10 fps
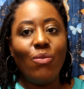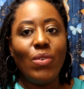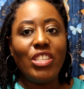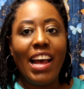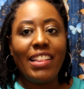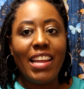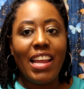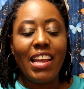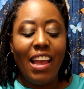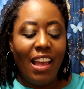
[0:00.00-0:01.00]
What y'all
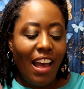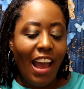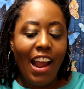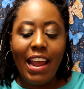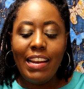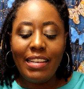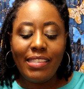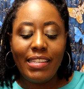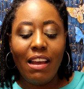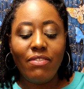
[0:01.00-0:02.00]
think? All right, let's
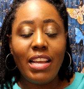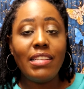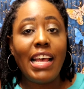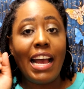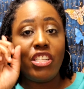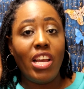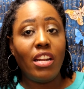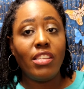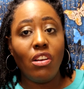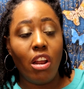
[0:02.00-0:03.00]
see if these
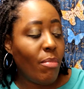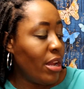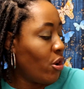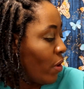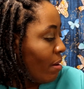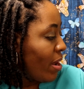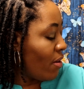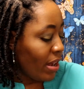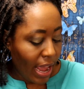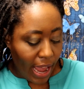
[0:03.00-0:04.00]
eyeshadows are going to be creamy,
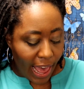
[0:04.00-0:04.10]
okay?